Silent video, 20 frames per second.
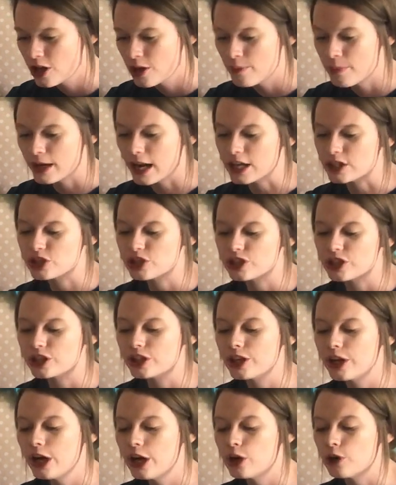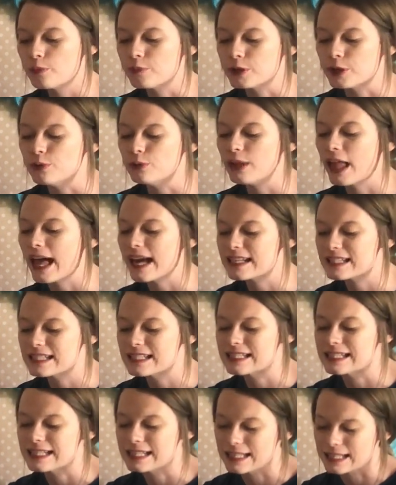But I sure hope you like to
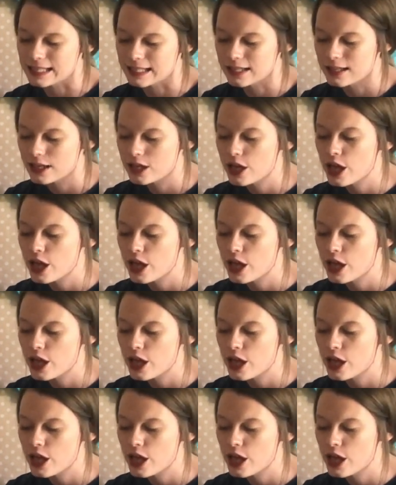dig,